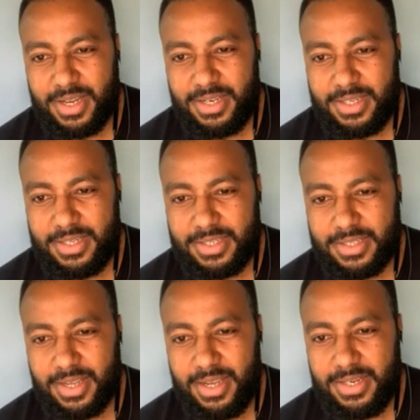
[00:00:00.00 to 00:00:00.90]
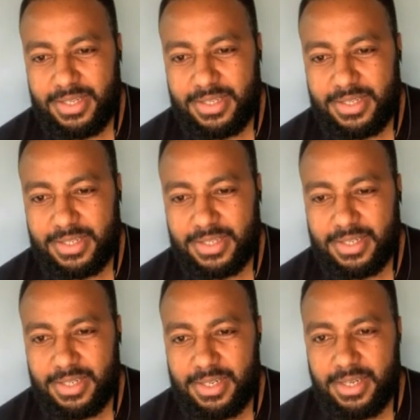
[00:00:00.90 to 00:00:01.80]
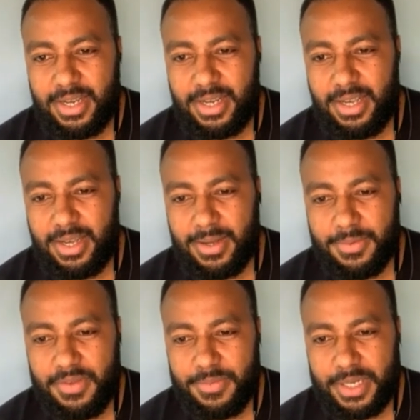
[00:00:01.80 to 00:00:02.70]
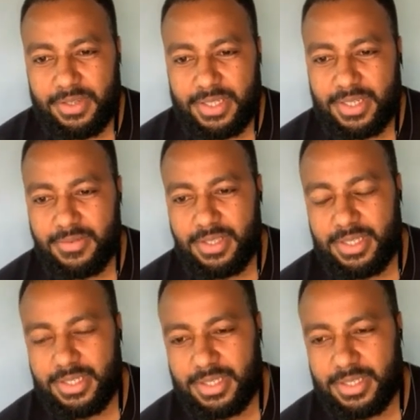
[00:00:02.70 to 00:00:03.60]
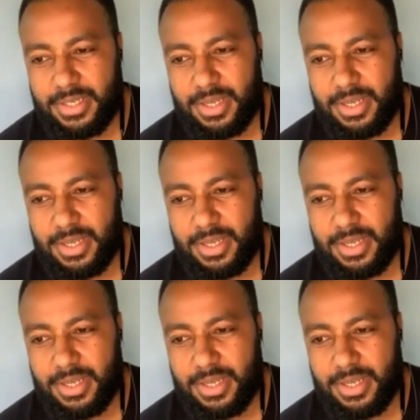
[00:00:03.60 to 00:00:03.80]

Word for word: the 90s, the 80s, uh, even back to the 70s.